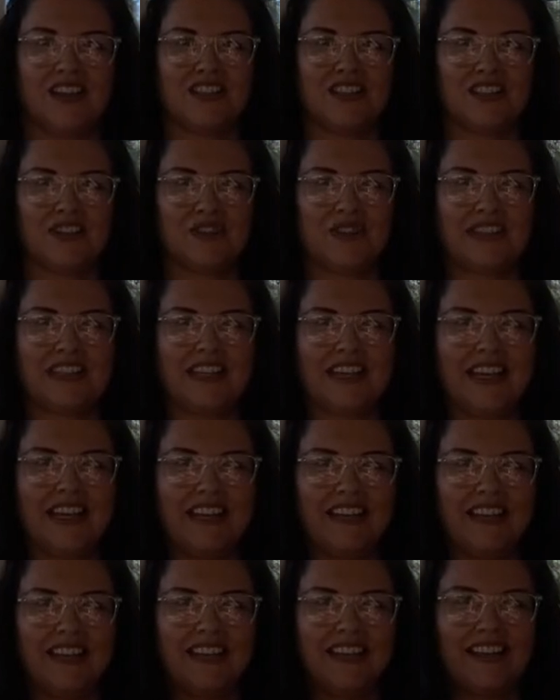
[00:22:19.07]
So see,
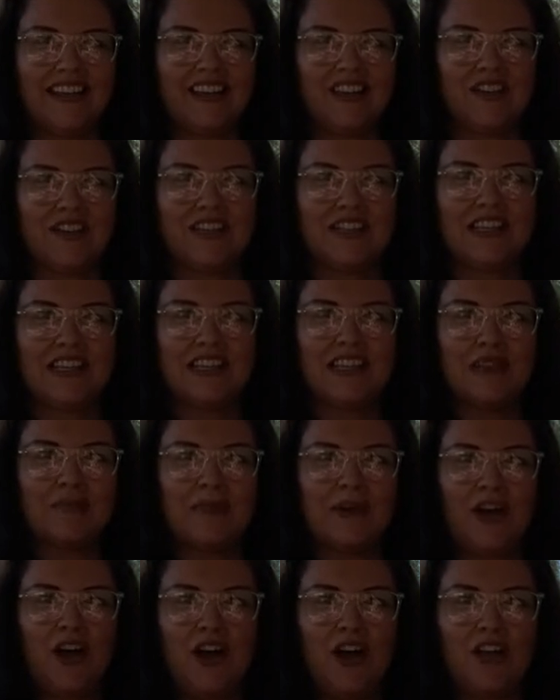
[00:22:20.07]
can you see the
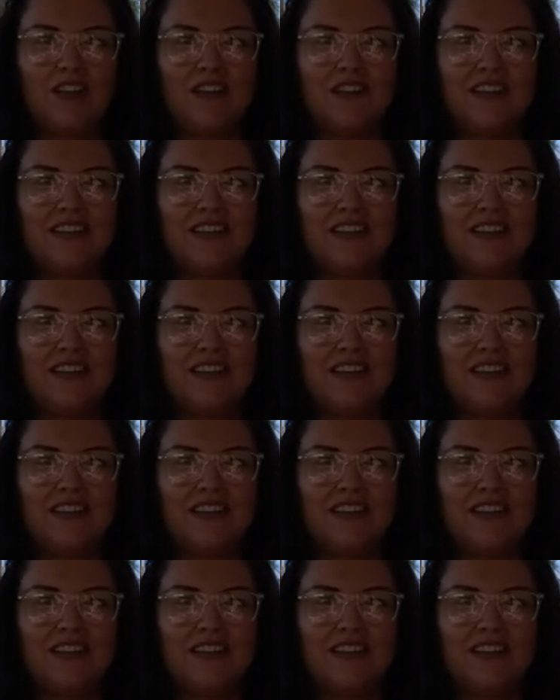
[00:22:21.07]
ball?